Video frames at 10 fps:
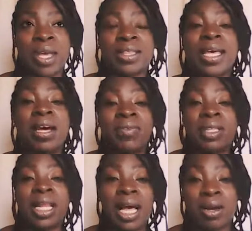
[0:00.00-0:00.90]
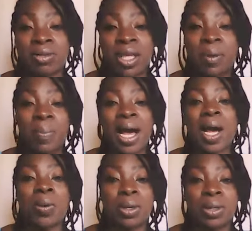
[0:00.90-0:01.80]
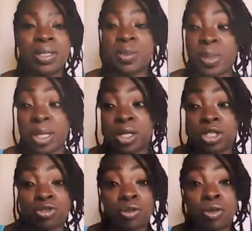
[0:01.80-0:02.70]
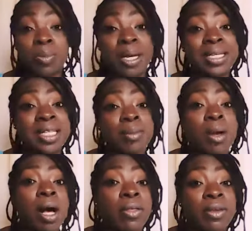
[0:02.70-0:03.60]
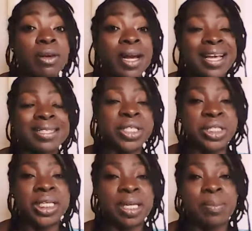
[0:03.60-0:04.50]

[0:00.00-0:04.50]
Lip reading: they have allowed their power to be controlled by some other entity,